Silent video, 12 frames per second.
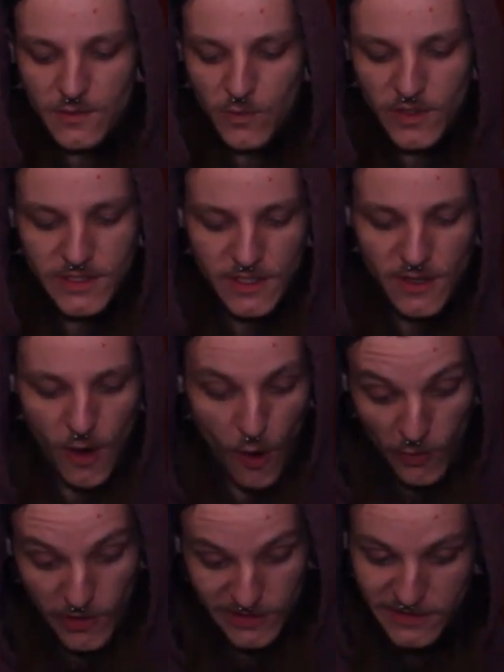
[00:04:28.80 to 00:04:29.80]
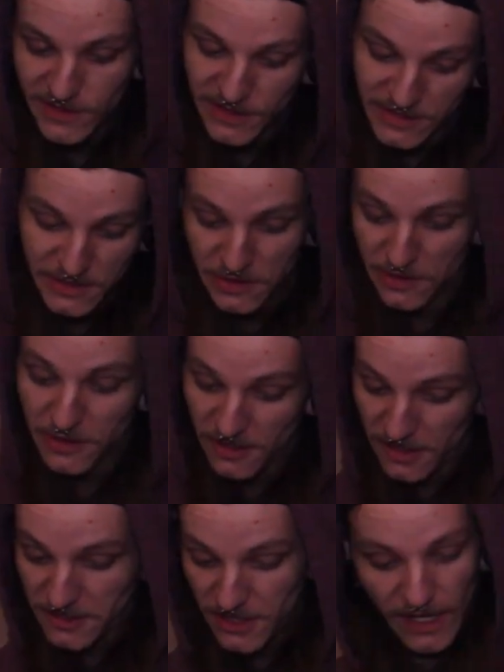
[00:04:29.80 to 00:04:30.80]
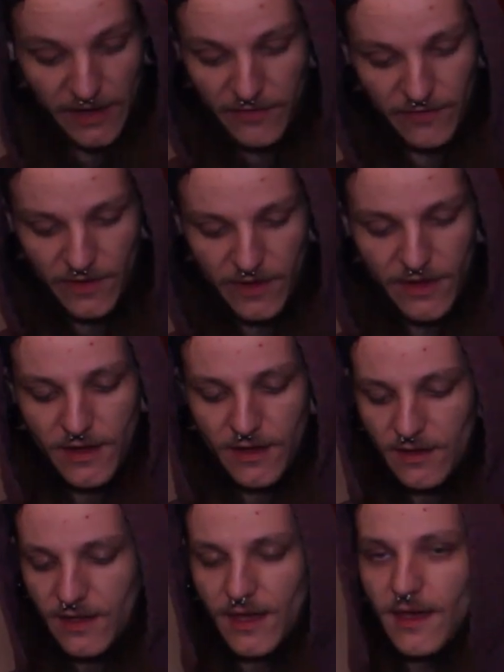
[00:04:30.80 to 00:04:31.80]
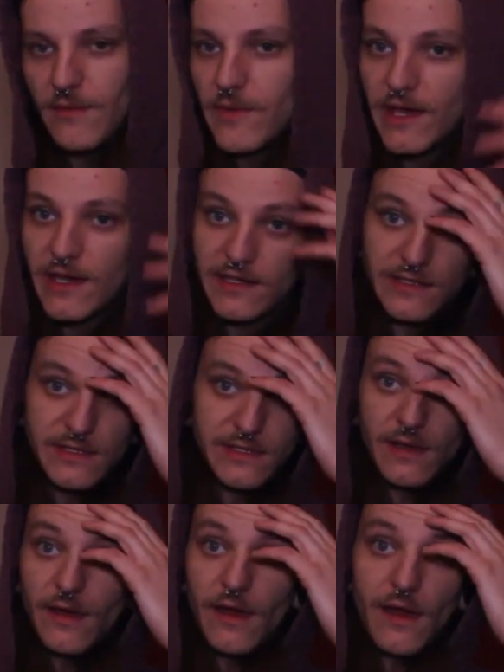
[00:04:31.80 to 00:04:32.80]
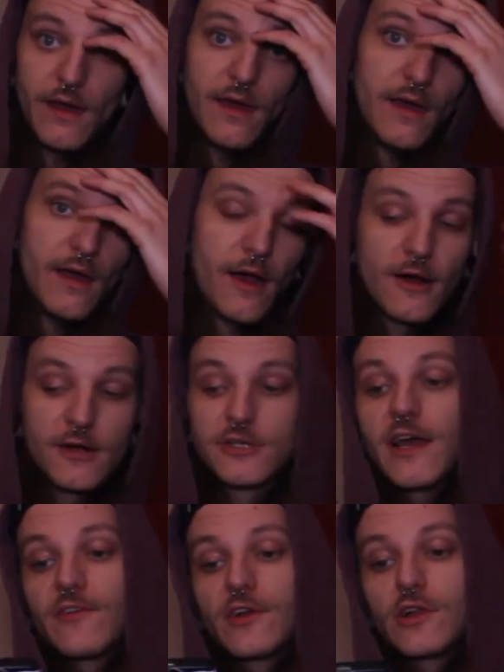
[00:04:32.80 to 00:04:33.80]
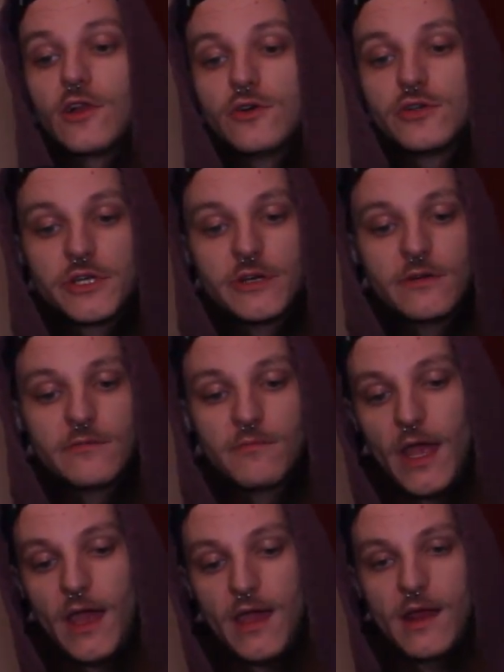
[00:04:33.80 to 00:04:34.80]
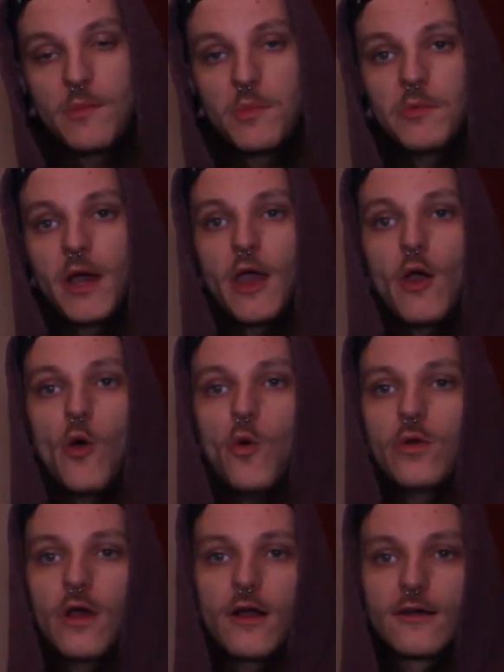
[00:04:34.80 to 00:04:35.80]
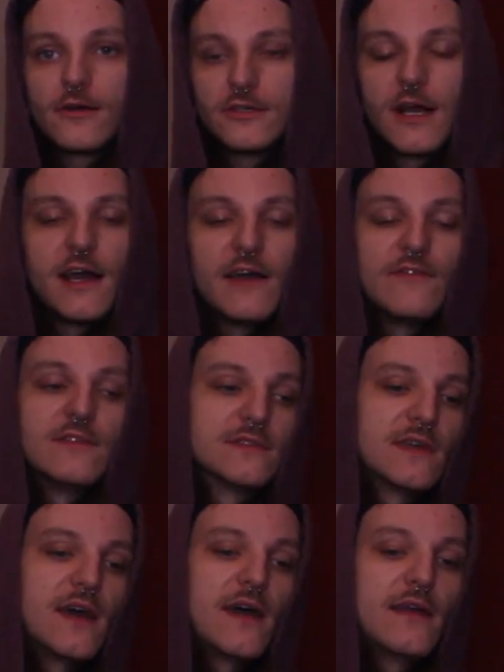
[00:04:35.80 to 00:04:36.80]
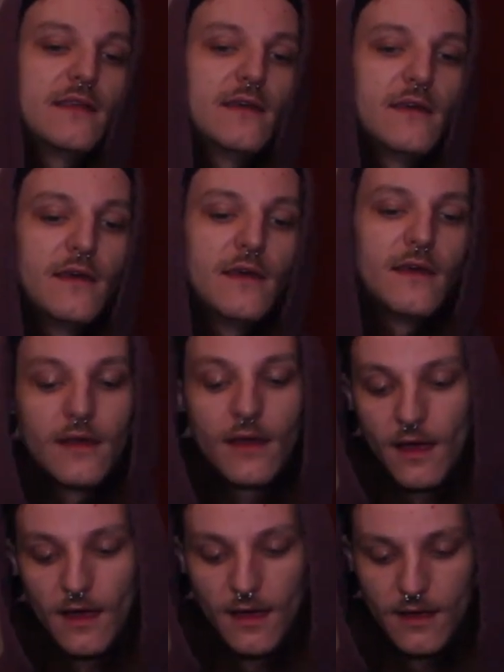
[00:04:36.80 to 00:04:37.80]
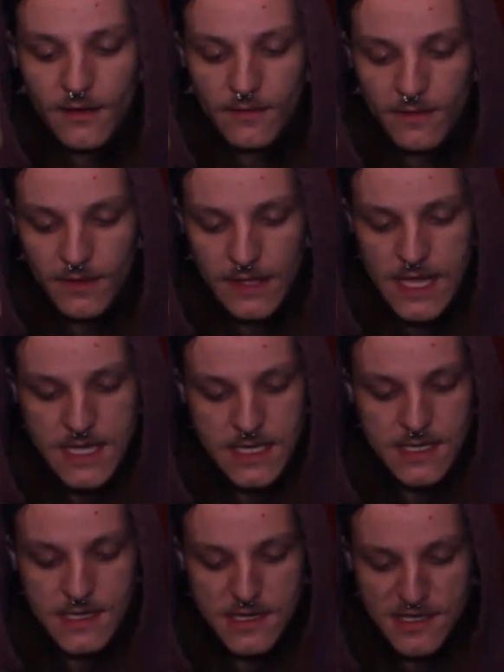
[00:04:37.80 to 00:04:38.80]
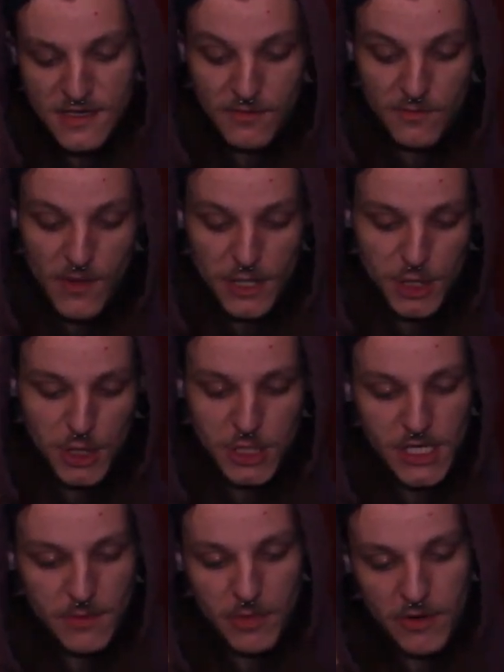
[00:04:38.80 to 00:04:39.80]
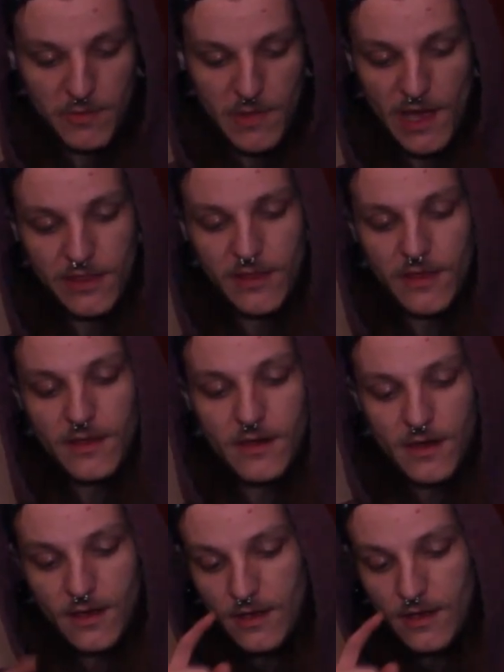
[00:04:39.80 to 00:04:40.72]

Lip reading: wasn't always an external hard drive. It came as a hard drive enclosure, and I put my own hard drive inside. This is a much cheaper method